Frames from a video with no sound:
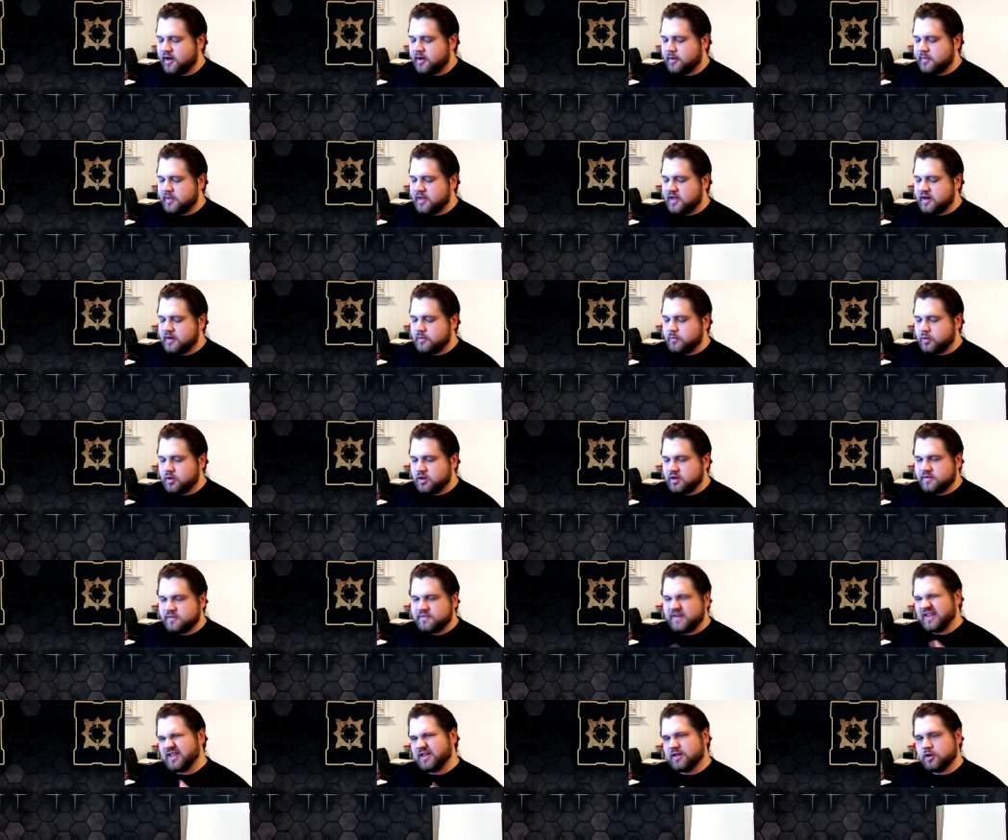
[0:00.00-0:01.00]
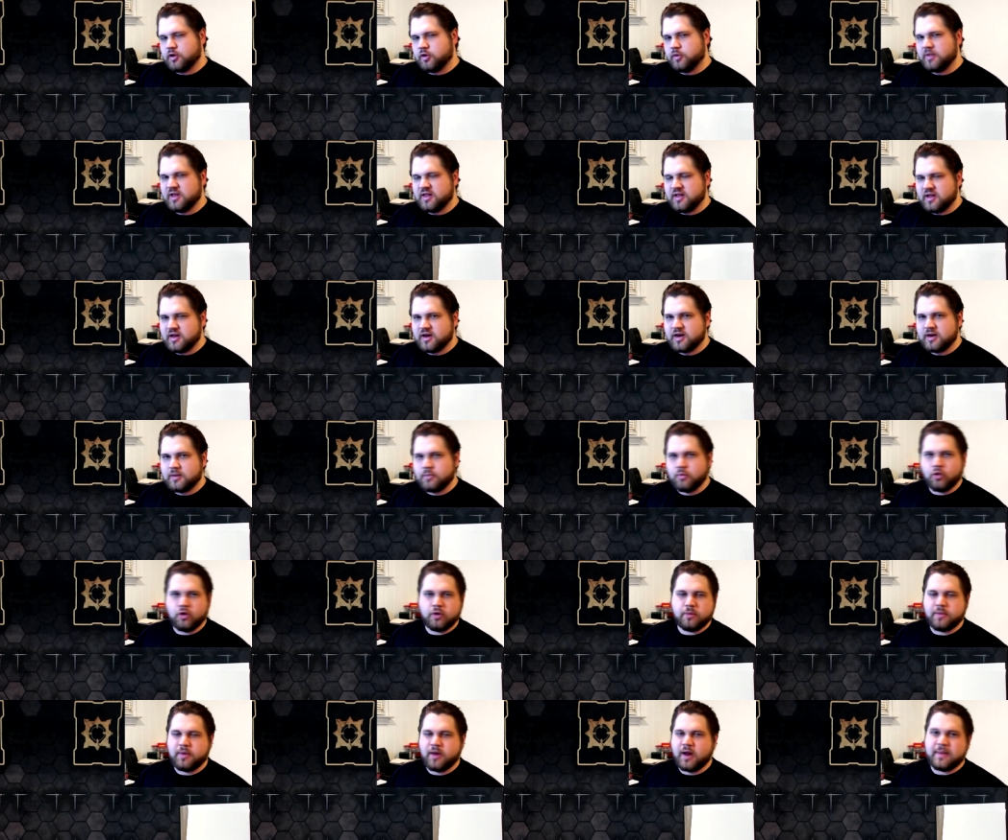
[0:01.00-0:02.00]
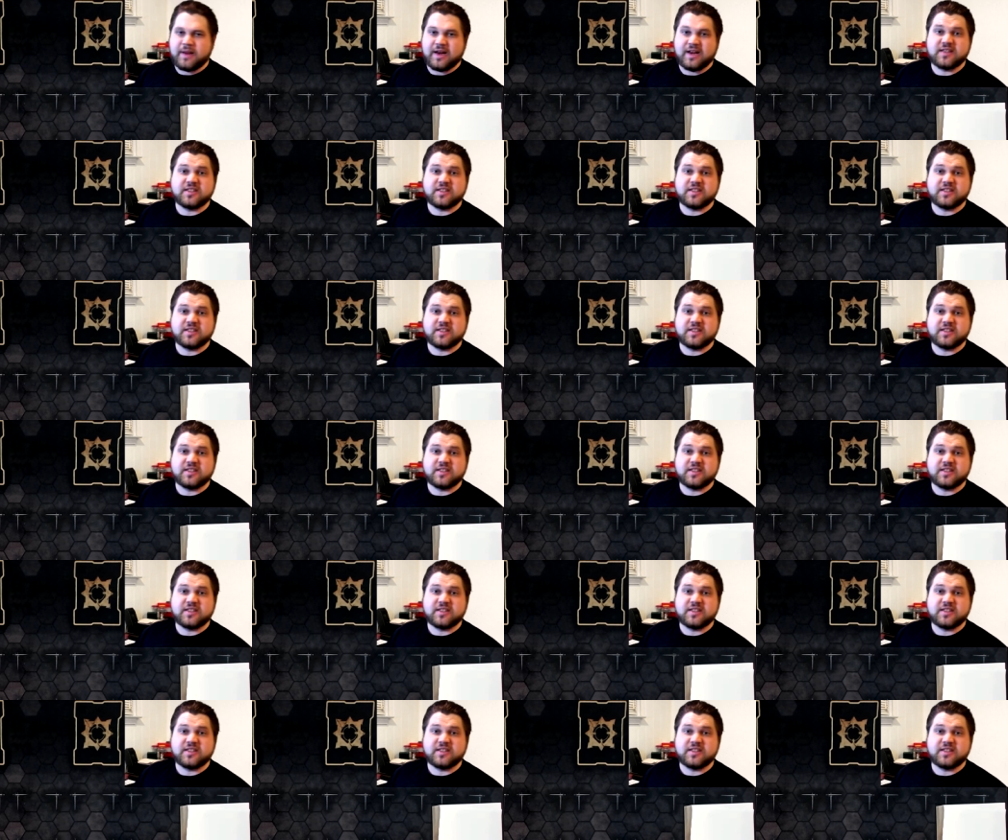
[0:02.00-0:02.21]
Um, and it will affect a little bit of the ending board,